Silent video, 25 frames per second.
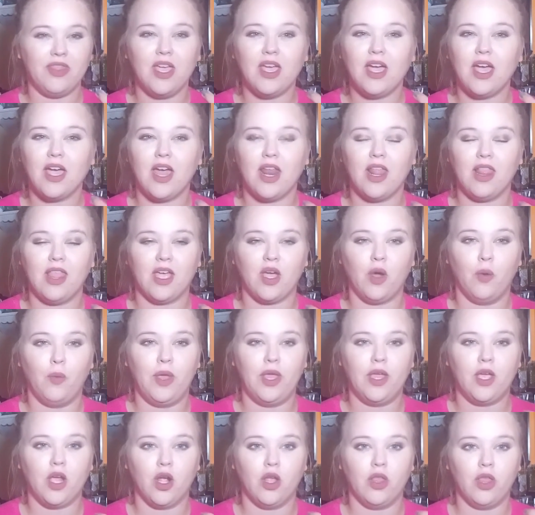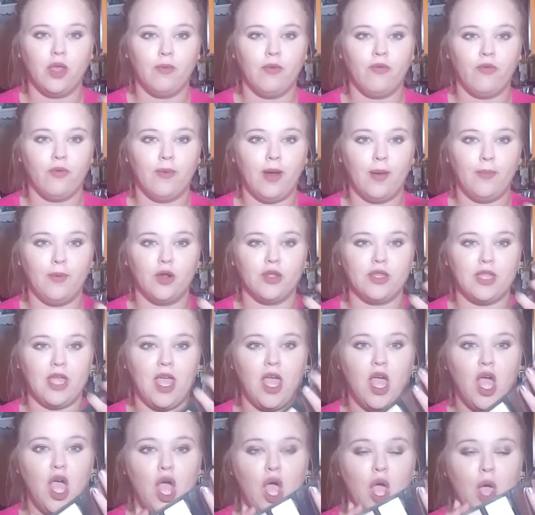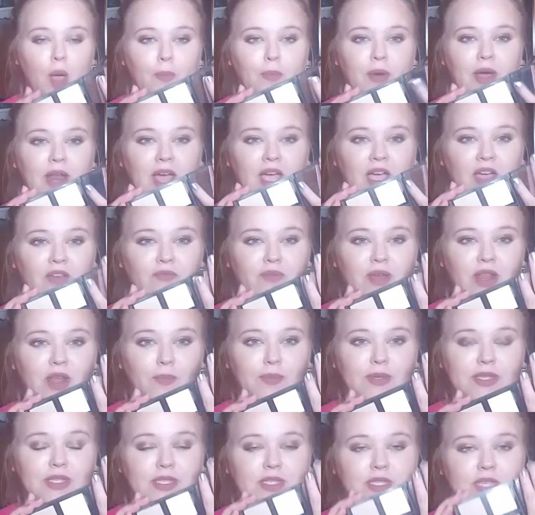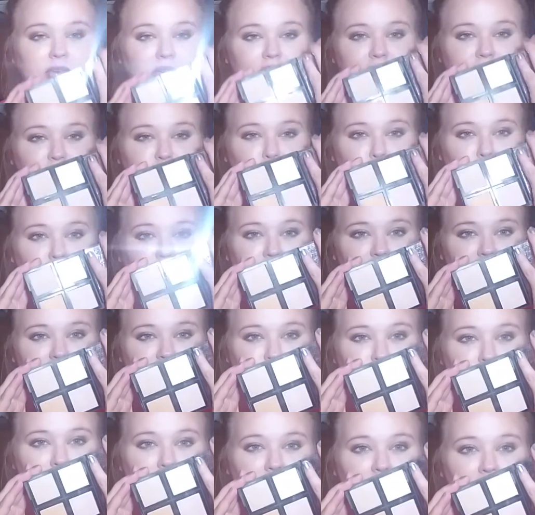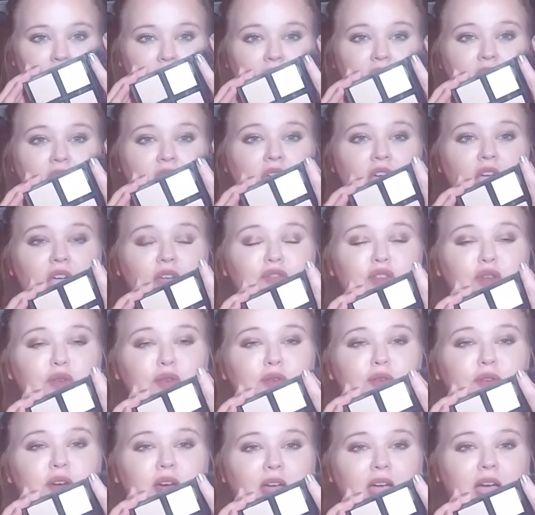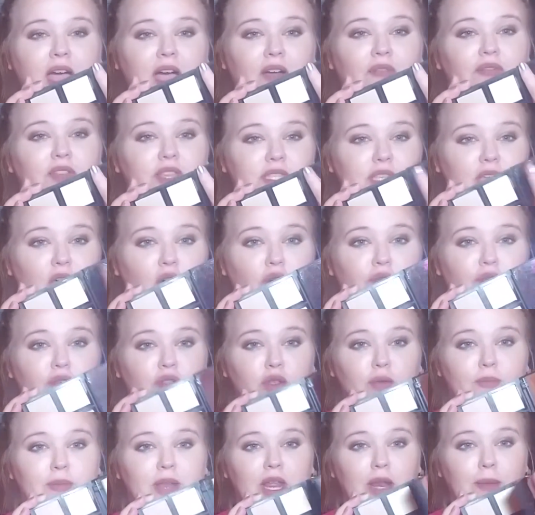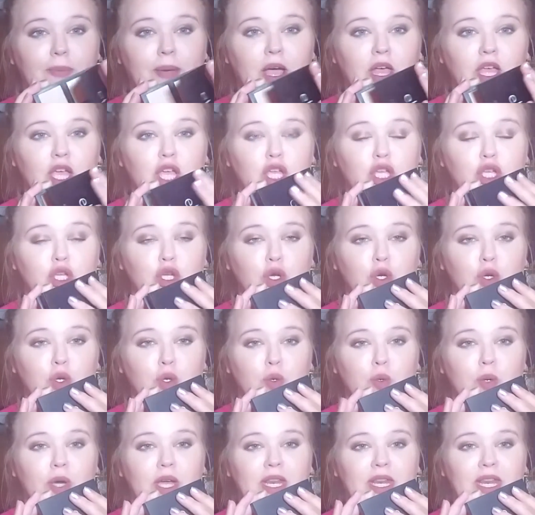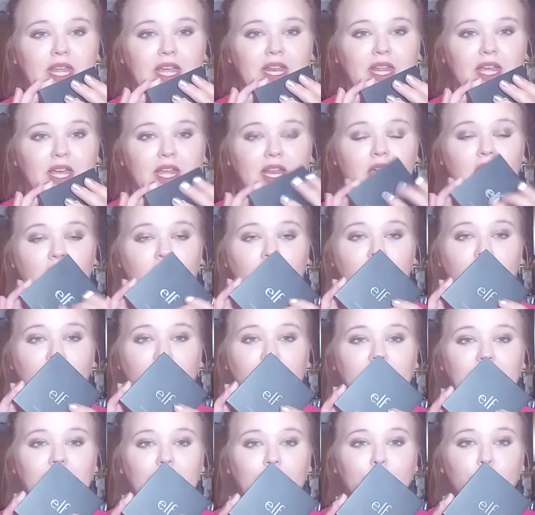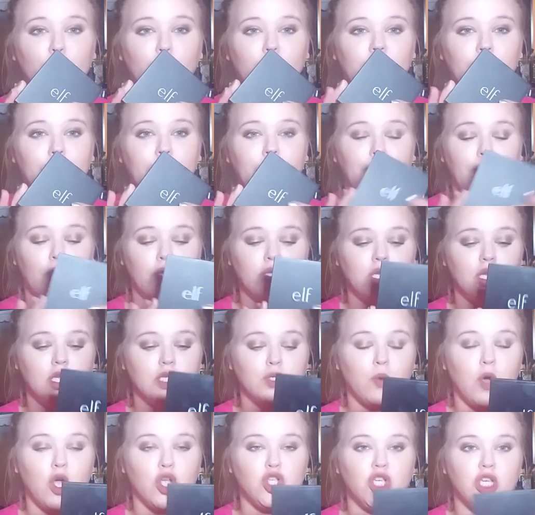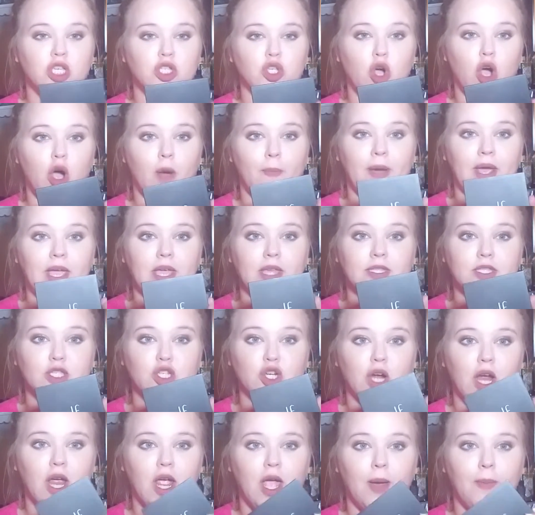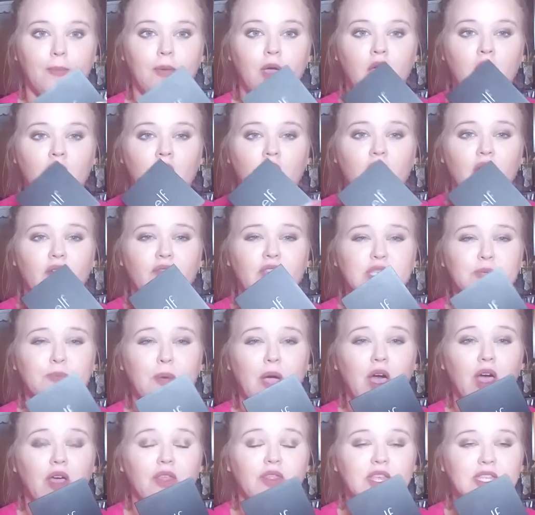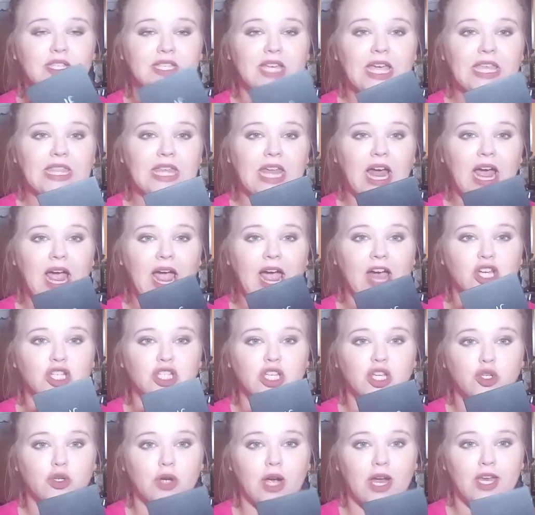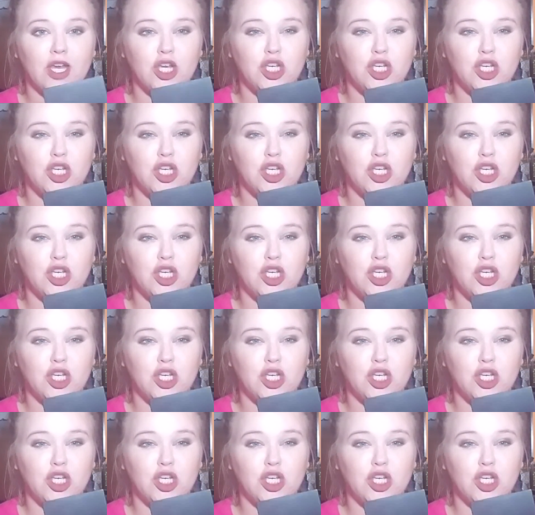got it like a week early before my birthday. But I have been obsessed with this palette. If you do not have this e.l.f. Illuminating palette, you need it. I am going to be posting swatches on my Instagram of this palette. The day that I actually tried to